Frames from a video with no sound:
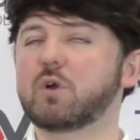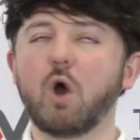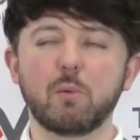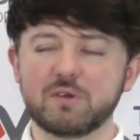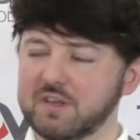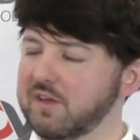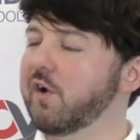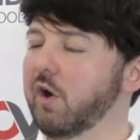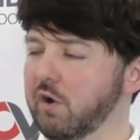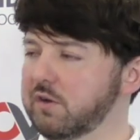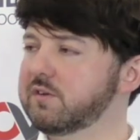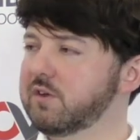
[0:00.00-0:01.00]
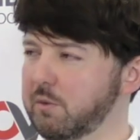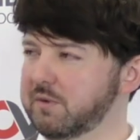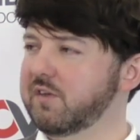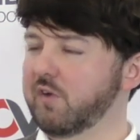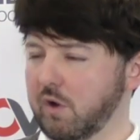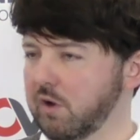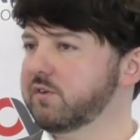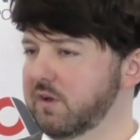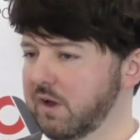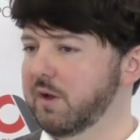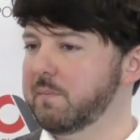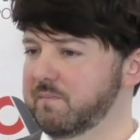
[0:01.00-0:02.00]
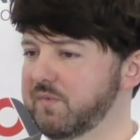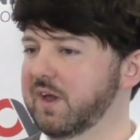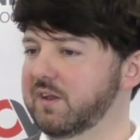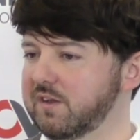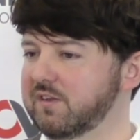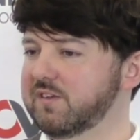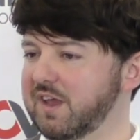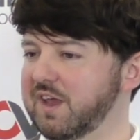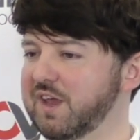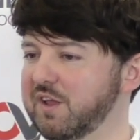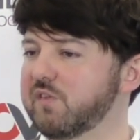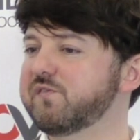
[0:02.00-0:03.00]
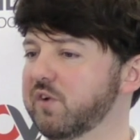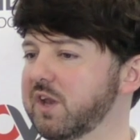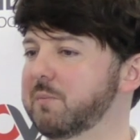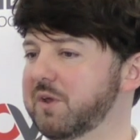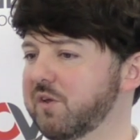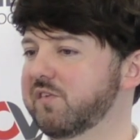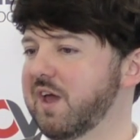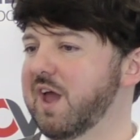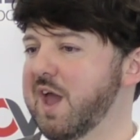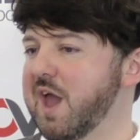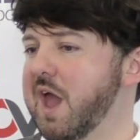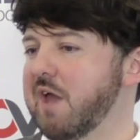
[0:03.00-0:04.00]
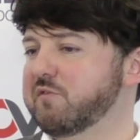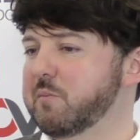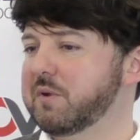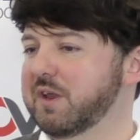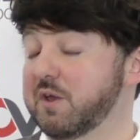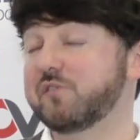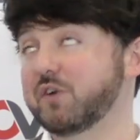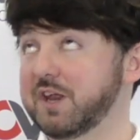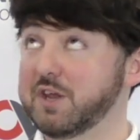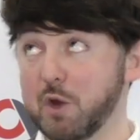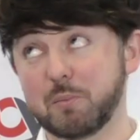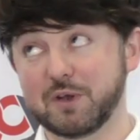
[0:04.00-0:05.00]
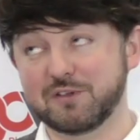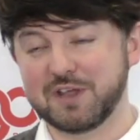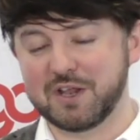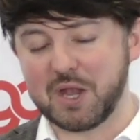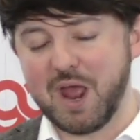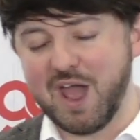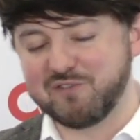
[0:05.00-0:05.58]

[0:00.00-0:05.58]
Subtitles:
Comedy is hard. Comedy's hard, and it's funny because everybody is funny, no pun intended.